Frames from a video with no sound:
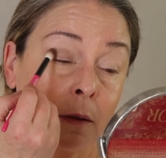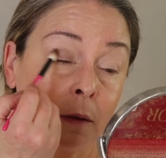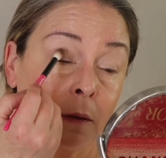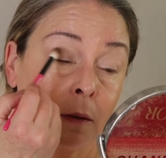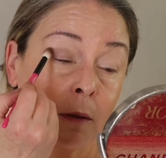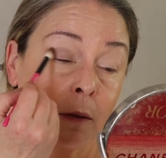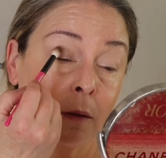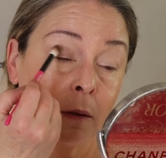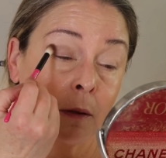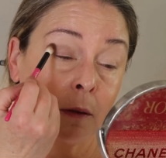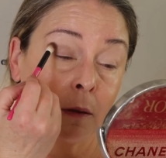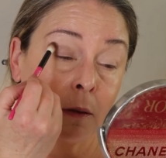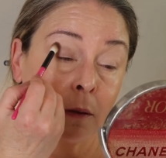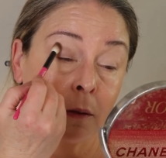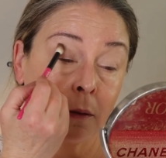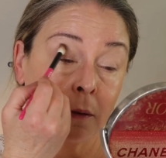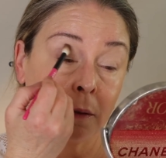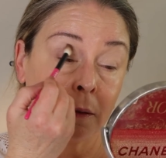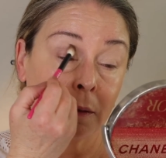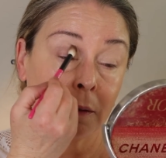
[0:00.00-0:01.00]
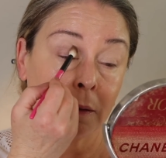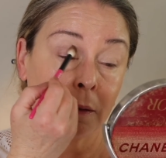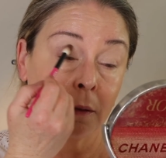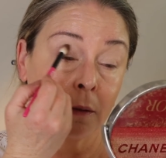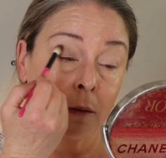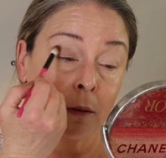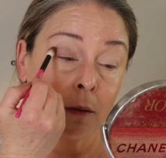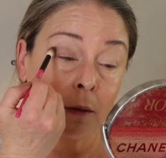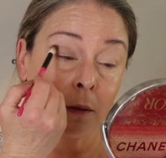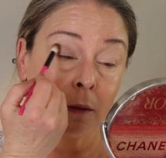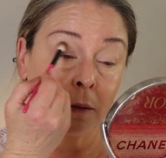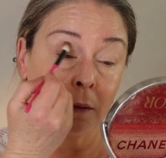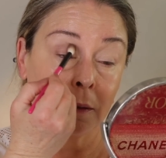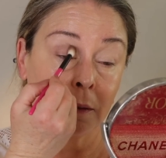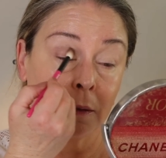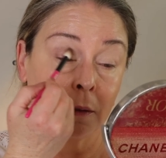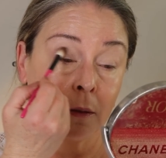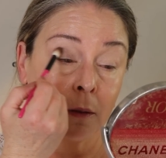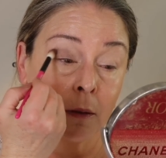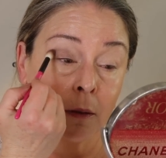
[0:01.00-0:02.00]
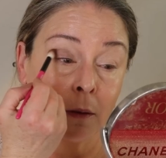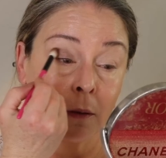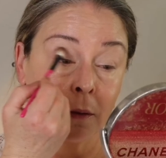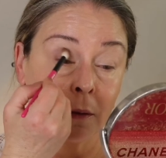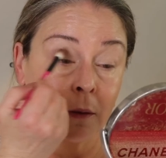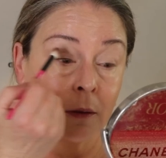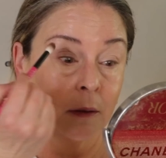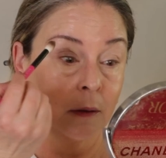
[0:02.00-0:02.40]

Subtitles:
Nobody speaks.